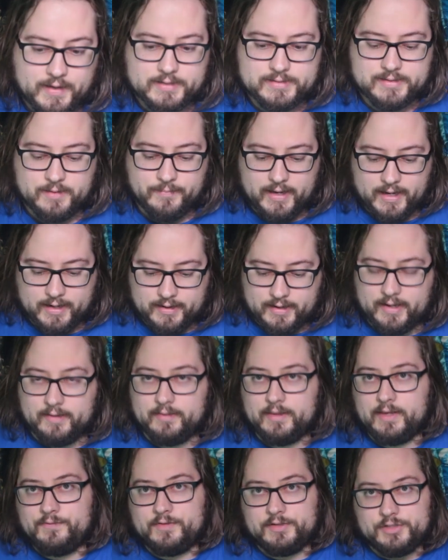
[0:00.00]
Thanks to A
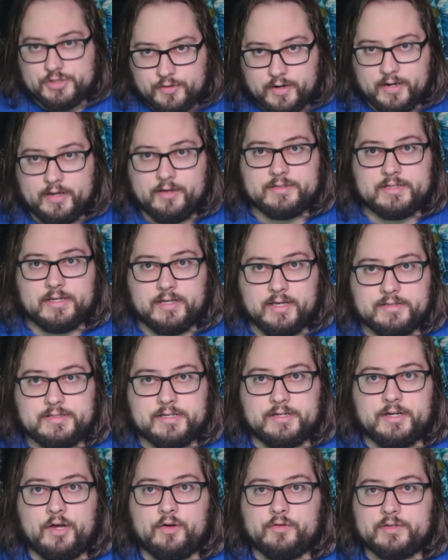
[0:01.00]
leaving trails and hints
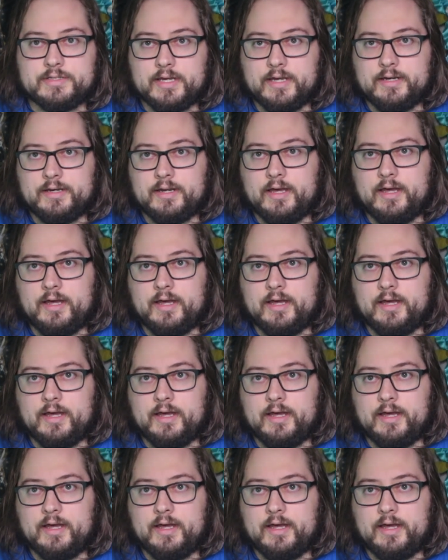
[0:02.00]
and notes and